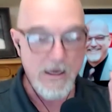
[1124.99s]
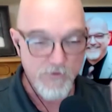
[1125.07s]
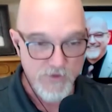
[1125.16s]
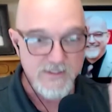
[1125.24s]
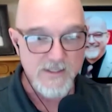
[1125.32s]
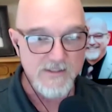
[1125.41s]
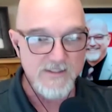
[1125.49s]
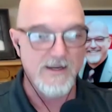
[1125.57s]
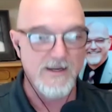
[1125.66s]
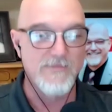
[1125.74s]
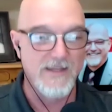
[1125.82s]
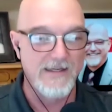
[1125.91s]
Now, this is
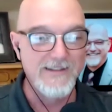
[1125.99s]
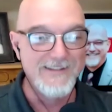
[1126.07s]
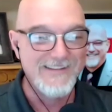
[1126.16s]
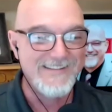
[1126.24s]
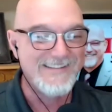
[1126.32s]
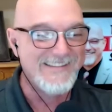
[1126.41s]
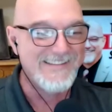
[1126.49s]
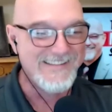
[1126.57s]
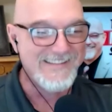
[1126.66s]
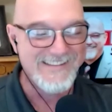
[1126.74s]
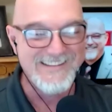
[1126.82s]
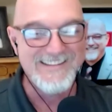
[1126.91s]
something
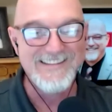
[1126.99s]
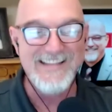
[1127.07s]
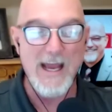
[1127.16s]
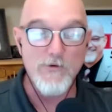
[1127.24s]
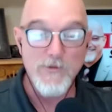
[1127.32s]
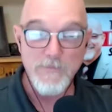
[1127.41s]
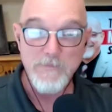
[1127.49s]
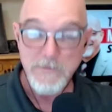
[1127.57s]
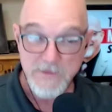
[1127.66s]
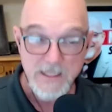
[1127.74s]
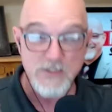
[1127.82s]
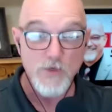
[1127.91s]
that
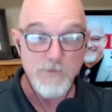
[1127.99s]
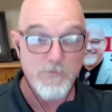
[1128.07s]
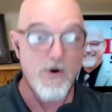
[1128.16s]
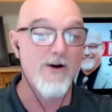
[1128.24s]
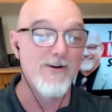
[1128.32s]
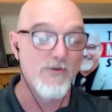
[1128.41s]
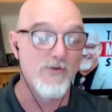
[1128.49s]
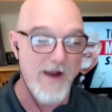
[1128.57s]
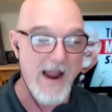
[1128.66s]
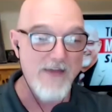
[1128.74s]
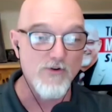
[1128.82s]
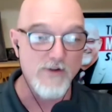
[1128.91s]
this was part of the
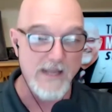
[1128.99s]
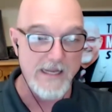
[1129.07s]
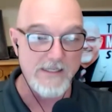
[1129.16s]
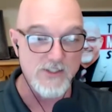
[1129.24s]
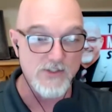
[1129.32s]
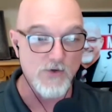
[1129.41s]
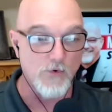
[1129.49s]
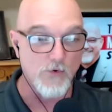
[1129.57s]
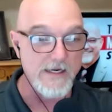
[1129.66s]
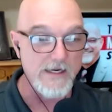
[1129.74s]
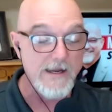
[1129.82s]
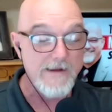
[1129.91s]
Rathergate
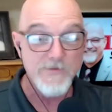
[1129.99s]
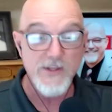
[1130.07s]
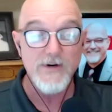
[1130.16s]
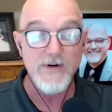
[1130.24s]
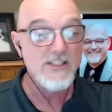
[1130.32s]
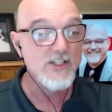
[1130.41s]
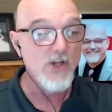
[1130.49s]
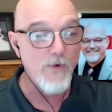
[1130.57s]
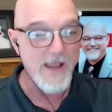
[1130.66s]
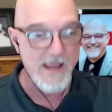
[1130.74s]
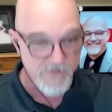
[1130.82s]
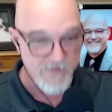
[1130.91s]
story. There is
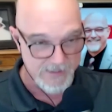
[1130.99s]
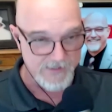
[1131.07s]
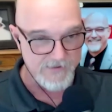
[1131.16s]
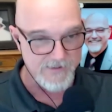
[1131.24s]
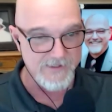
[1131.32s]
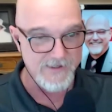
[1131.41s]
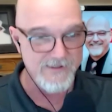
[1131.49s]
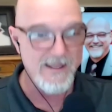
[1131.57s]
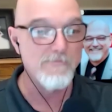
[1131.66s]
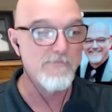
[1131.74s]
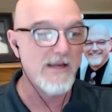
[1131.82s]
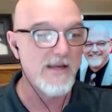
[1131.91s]
no evidence
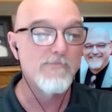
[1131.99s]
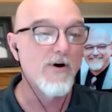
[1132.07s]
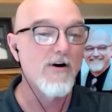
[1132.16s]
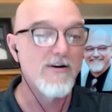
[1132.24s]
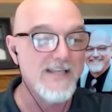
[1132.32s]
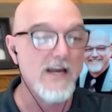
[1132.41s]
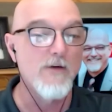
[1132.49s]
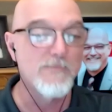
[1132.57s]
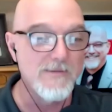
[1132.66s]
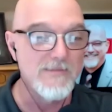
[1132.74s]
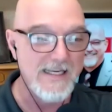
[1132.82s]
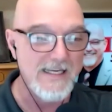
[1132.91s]
that Ben Barnes
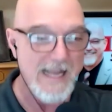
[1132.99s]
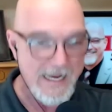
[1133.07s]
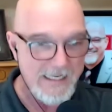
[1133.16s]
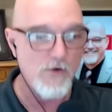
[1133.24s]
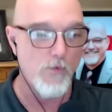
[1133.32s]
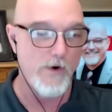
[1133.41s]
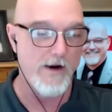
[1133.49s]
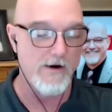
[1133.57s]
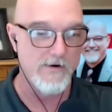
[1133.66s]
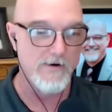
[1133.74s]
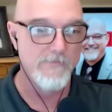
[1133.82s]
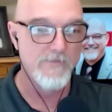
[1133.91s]
helped him get
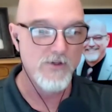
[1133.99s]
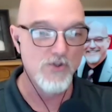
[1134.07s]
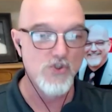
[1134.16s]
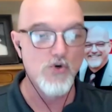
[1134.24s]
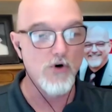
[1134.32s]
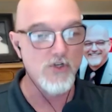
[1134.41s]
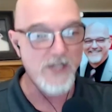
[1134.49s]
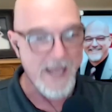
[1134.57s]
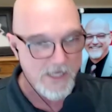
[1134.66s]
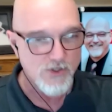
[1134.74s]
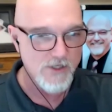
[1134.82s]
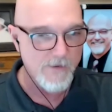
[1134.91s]
anywhere. George
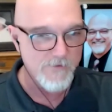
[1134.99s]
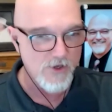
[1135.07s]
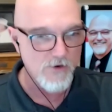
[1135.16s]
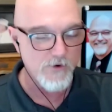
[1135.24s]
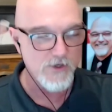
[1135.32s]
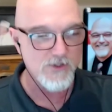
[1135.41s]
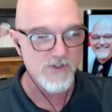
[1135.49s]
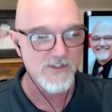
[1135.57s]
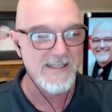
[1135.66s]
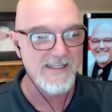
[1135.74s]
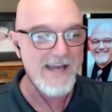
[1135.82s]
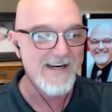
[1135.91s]
H.W. Bush
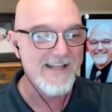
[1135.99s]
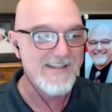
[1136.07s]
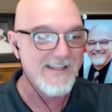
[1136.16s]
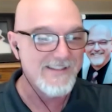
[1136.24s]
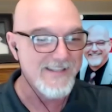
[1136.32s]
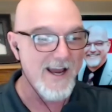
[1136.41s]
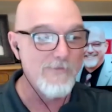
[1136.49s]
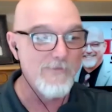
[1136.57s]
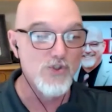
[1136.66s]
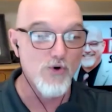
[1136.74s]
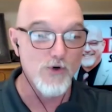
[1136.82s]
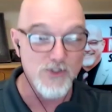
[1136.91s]
denied it at the
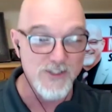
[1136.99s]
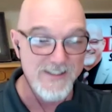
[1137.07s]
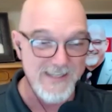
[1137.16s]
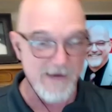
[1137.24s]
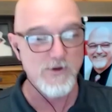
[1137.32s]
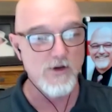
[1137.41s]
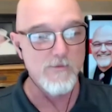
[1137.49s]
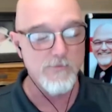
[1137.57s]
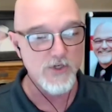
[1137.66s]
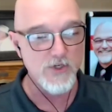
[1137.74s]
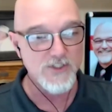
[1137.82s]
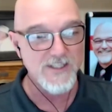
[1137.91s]
time. George W.
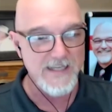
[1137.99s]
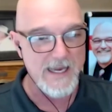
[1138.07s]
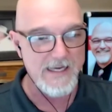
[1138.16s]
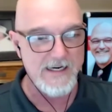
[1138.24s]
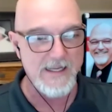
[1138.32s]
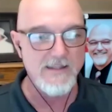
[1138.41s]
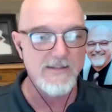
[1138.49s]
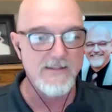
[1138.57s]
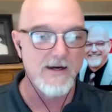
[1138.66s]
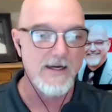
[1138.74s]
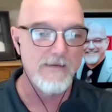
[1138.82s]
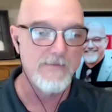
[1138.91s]
Bush denied it at the
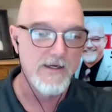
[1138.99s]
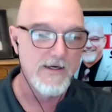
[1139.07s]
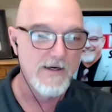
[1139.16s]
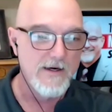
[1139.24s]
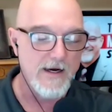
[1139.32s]
time.